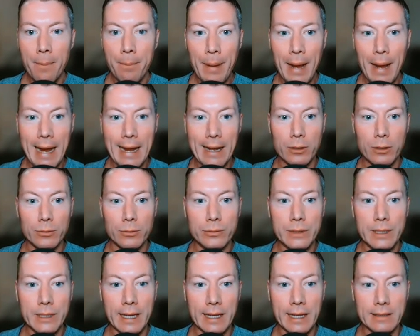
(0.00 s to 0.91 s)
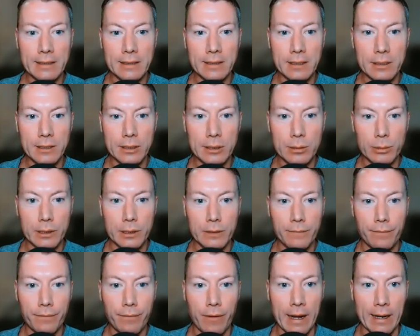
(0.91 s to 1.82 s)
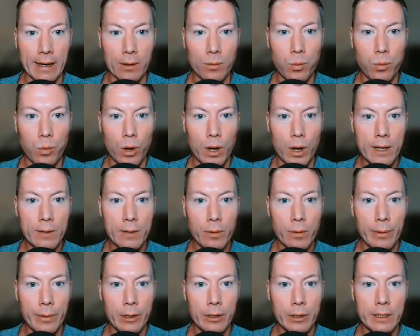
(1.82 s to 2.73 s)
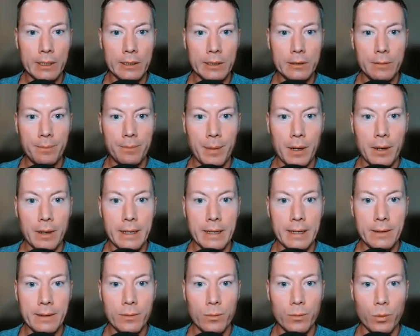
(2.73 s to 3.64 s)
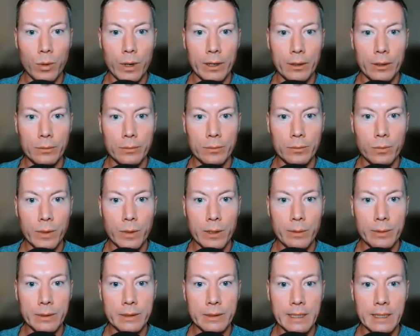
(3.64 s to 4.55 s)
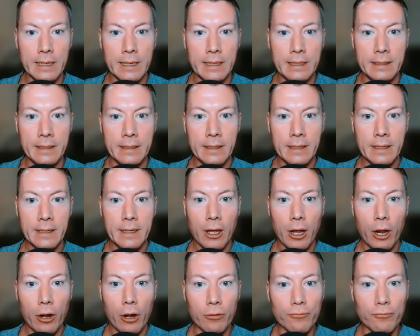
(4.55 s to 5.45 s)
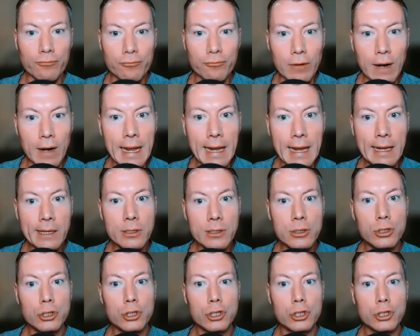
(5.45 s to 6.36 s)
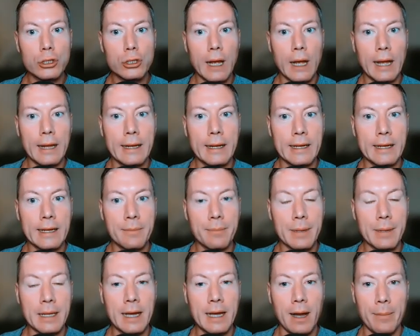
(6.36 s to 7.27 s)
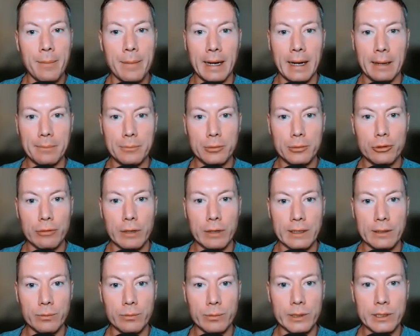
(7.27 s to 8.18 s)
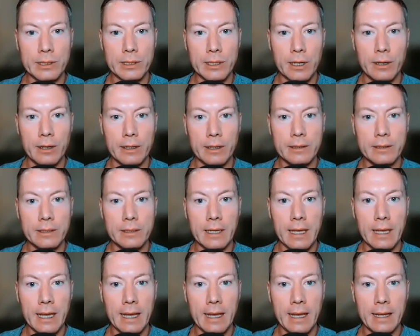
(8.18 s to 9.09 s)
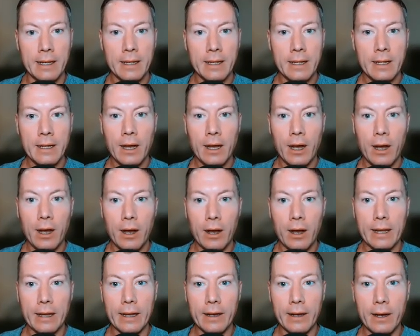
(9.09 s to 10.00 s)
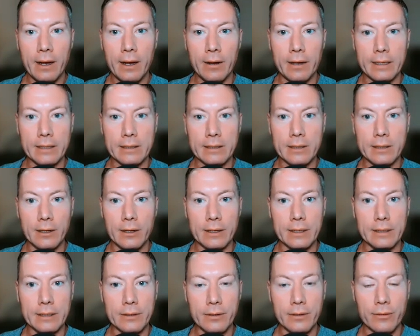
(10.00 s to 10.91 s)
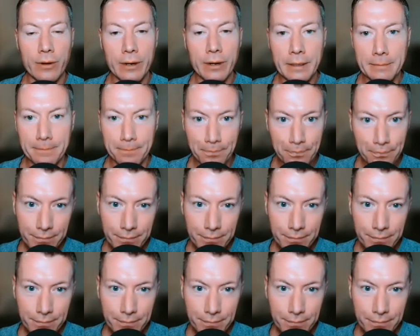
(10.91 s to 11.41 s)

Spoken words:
pound against the Swiss franc. Why were we looking to buy it? Well, we was in a range and then it become an uptrend. We started to get higher highs, guys. All right.